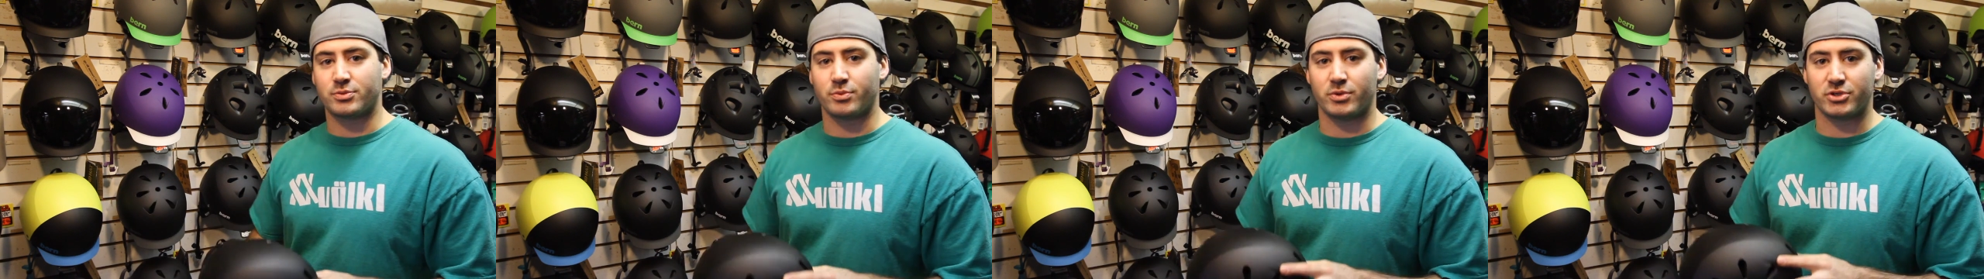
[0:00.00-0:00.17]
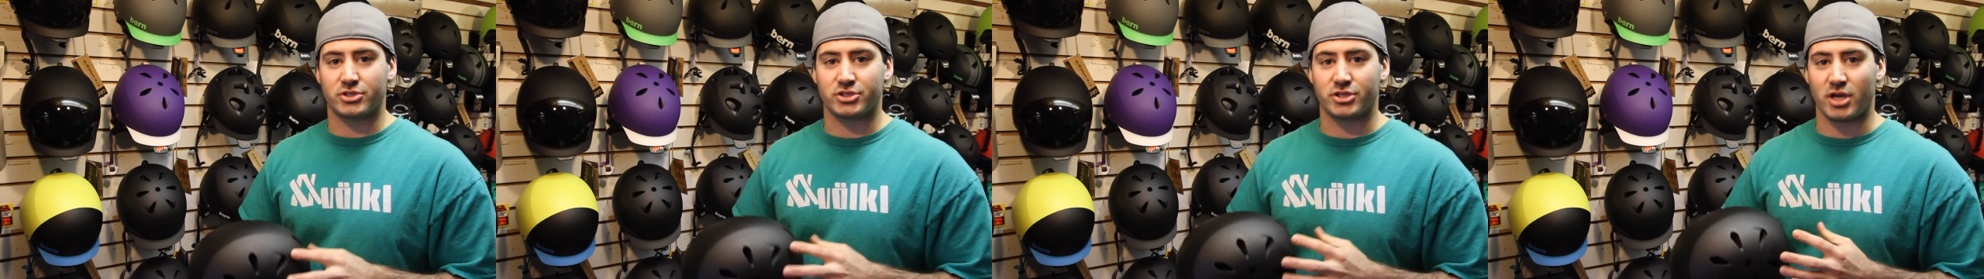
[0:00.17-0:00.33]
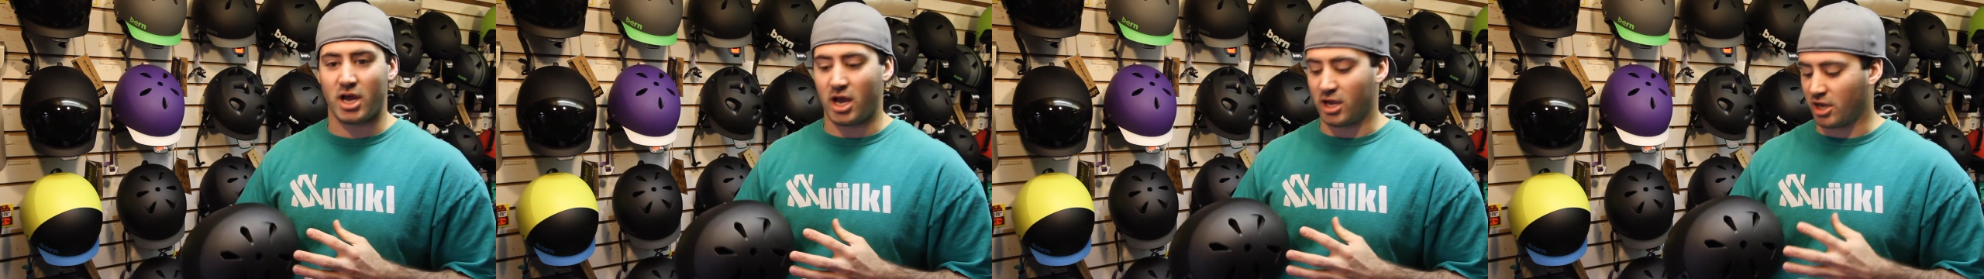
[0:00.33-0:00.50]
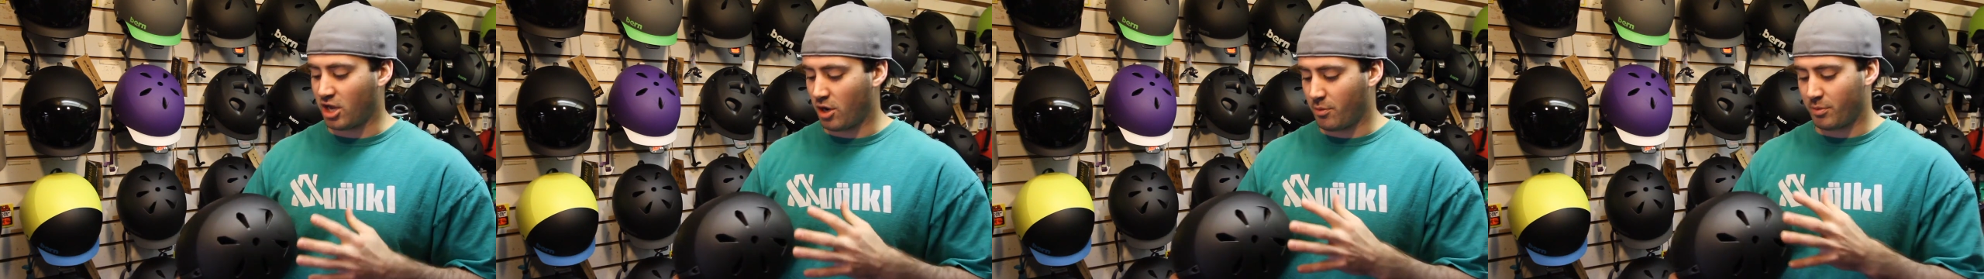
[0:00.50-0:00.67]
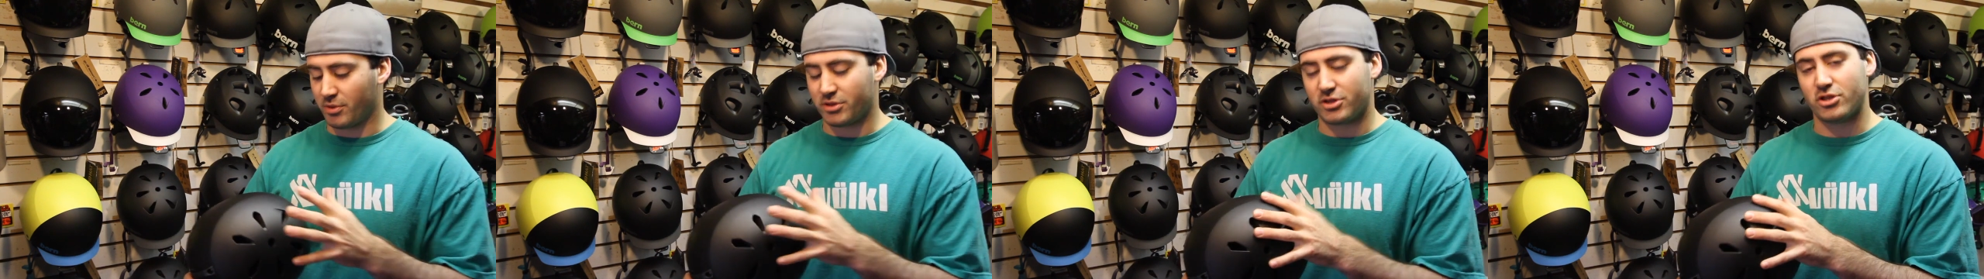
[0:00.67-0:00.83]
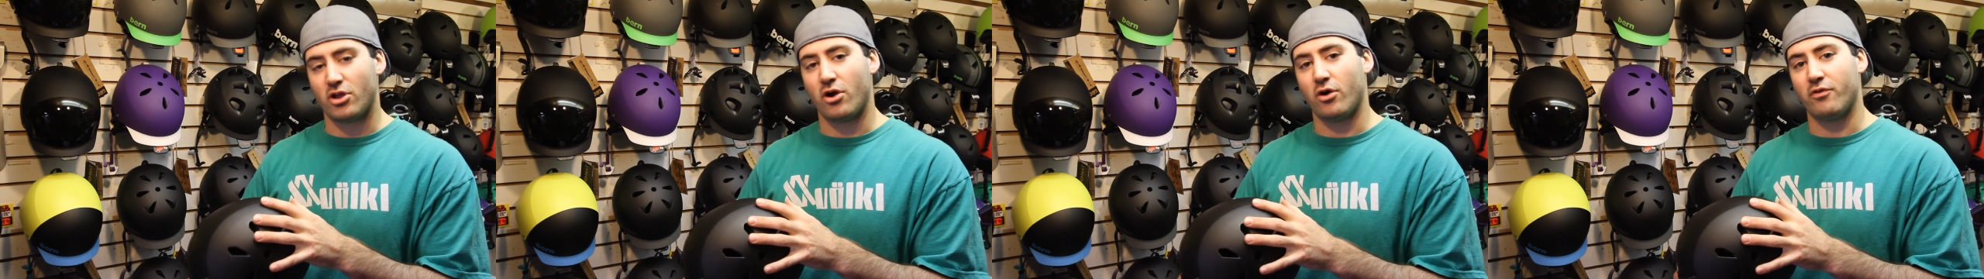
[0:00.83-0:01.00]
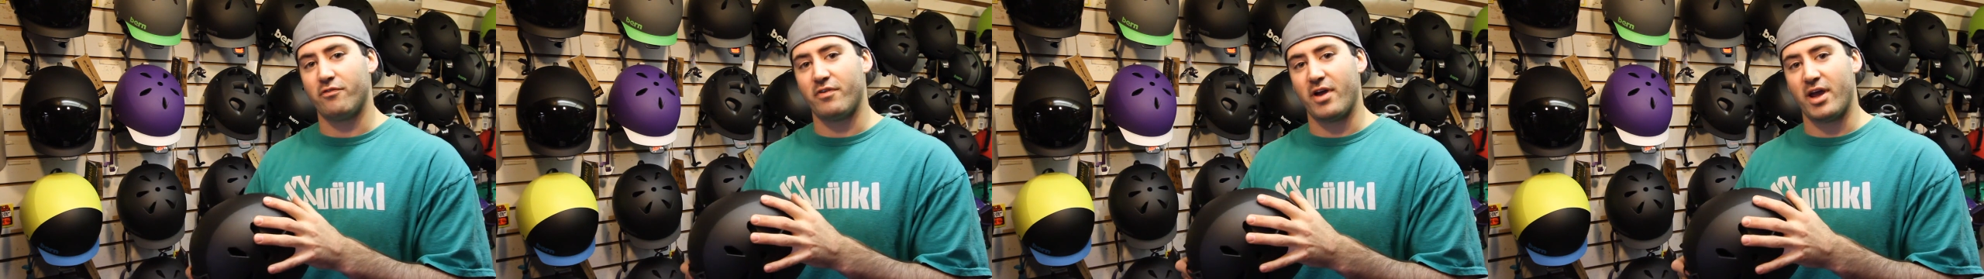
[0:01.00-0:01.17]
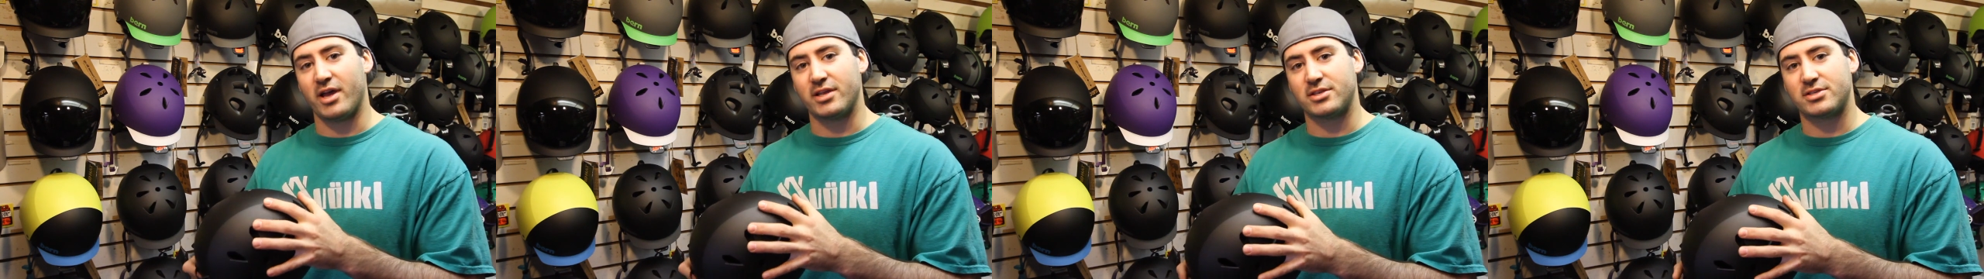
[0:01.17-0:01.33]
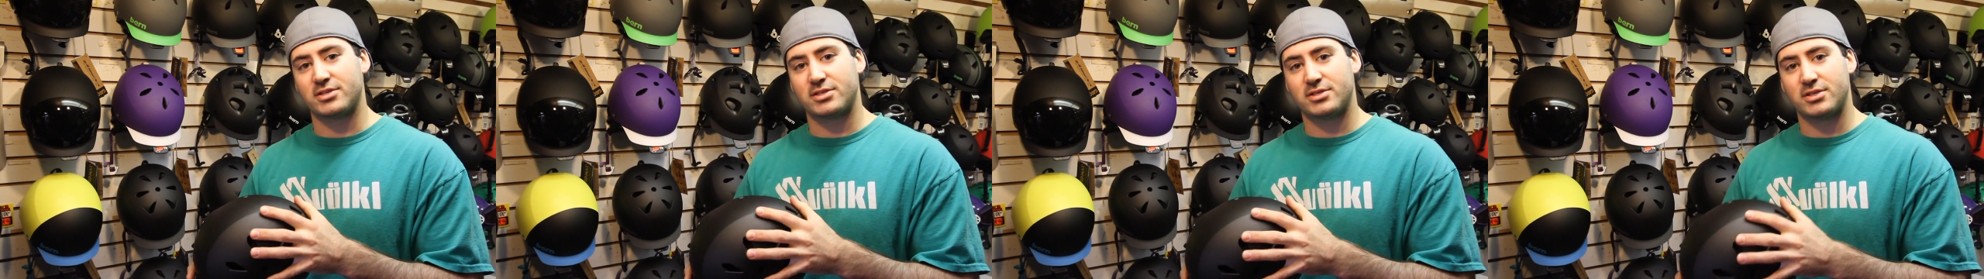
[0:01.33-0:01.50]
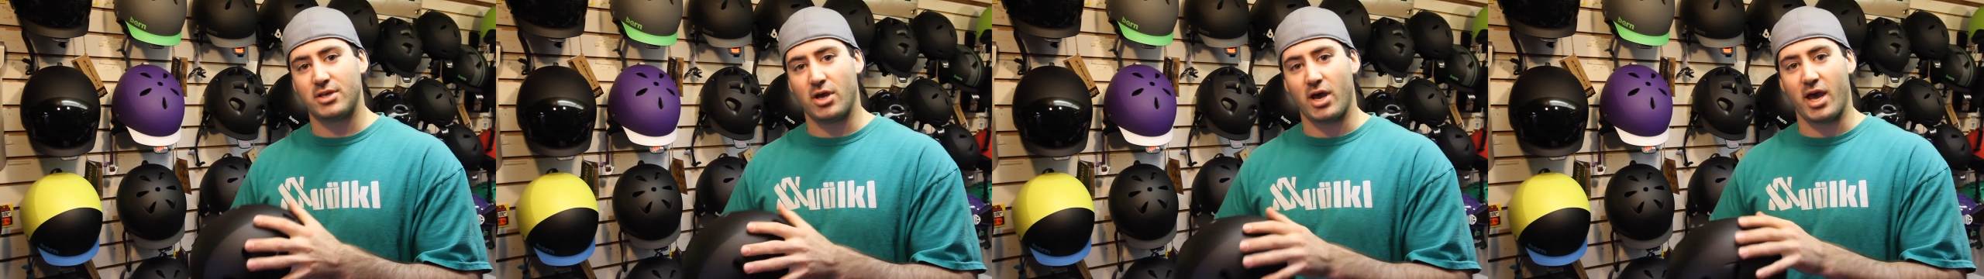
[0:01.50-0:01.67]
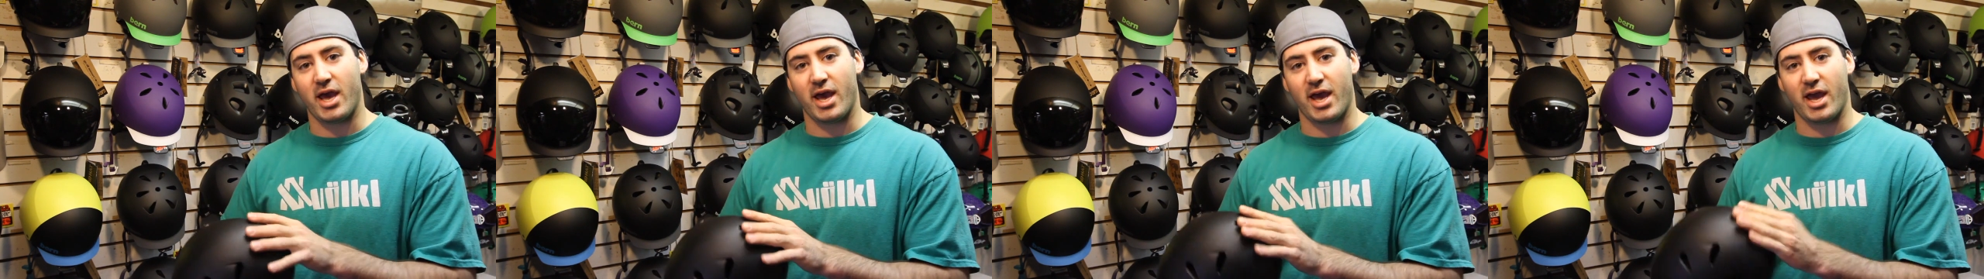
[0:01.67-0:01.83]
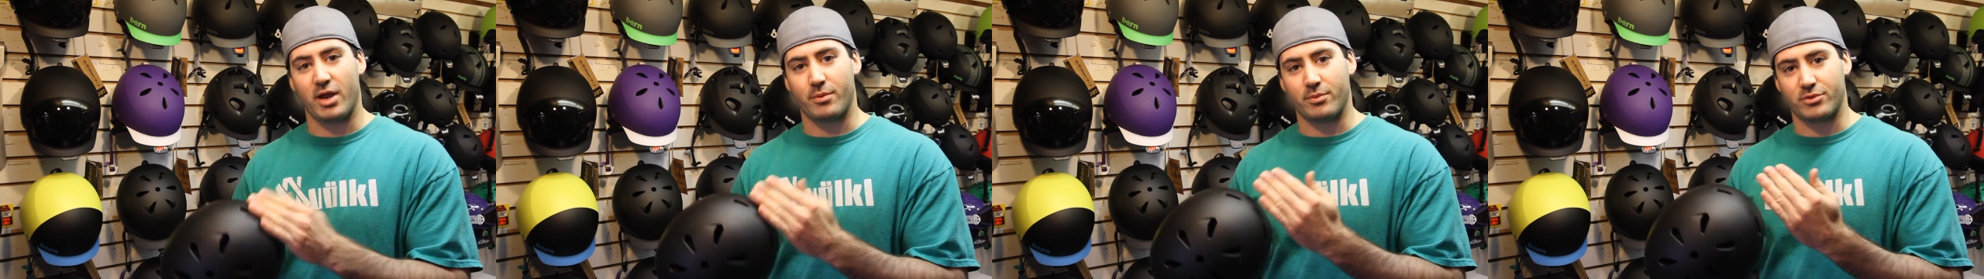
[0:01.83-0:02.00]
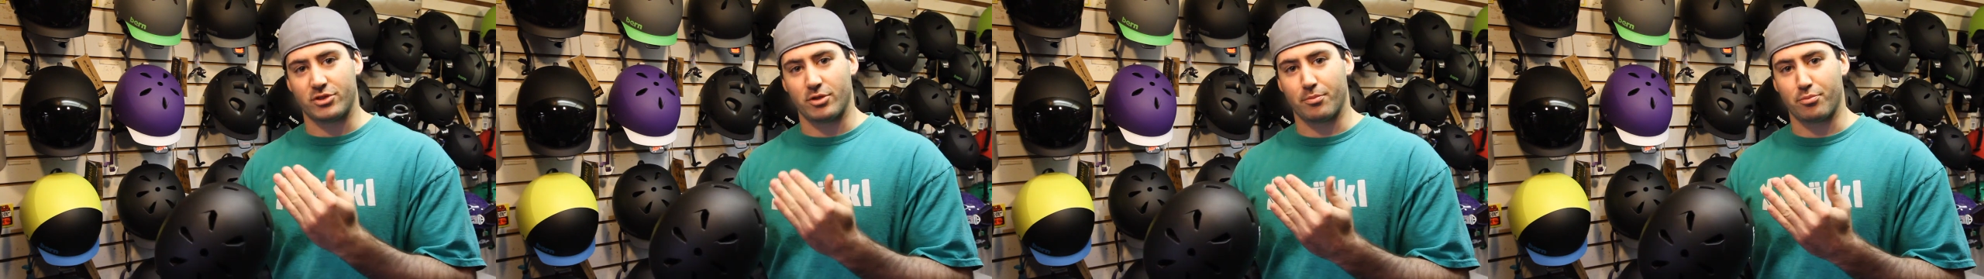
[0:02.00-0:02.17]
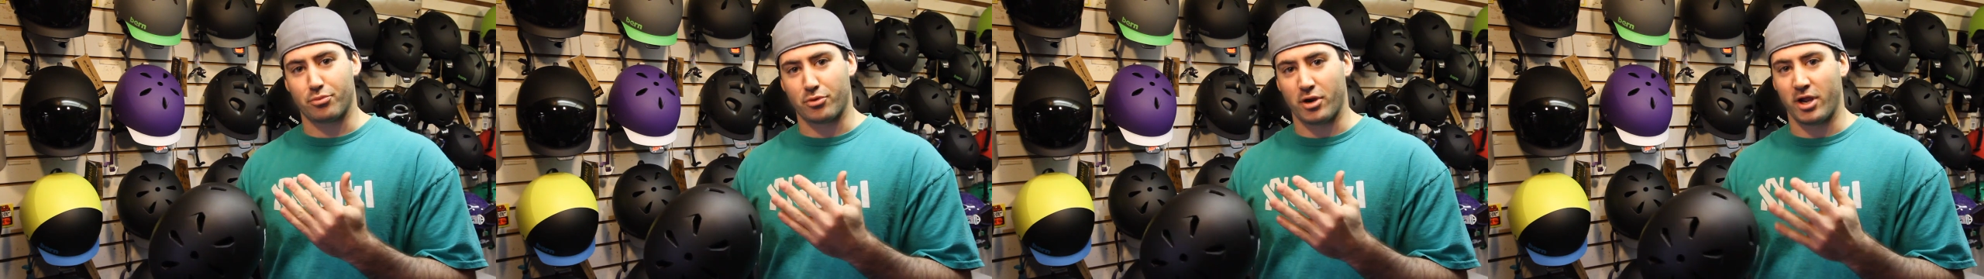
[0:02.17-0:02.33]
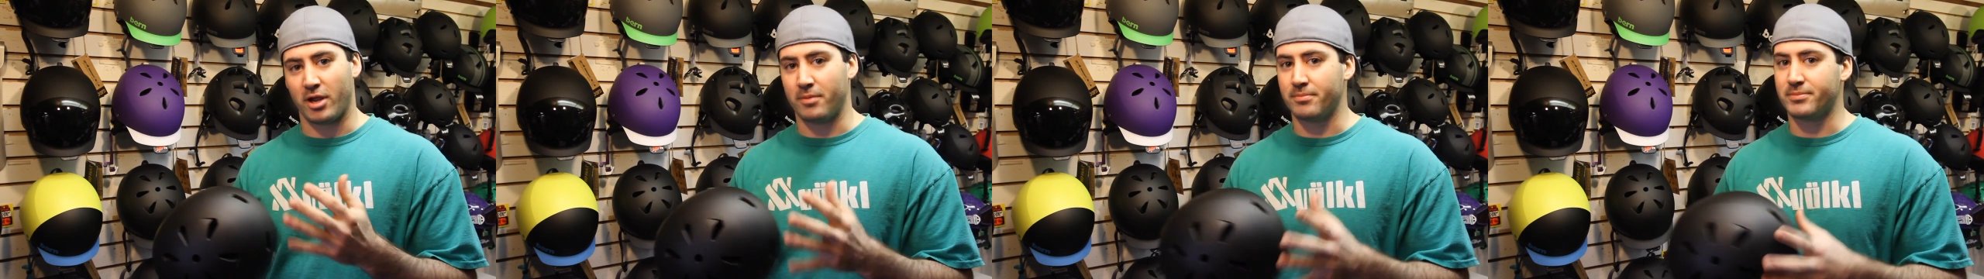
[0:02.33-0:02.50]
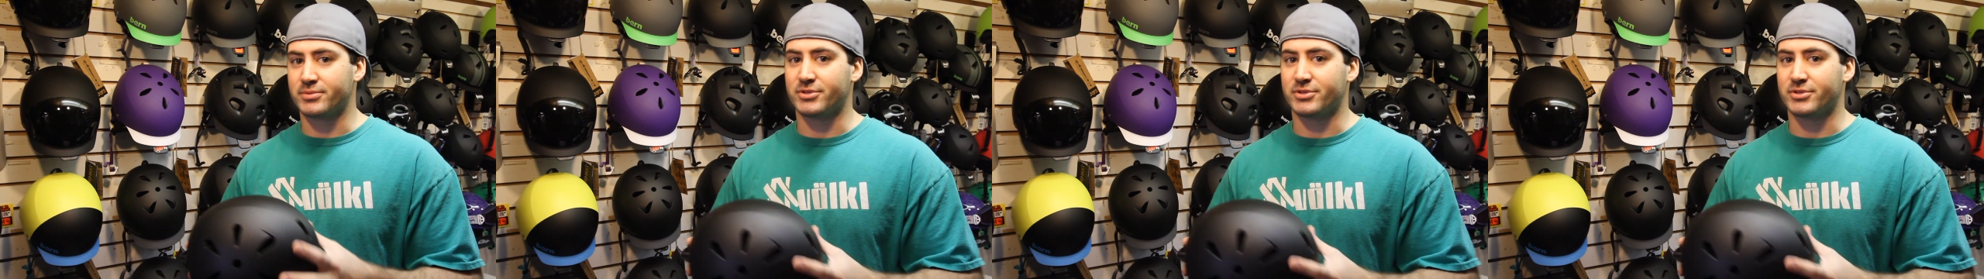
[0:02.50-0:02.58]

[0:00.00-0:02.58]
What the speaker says: which come with no vents and with the brim,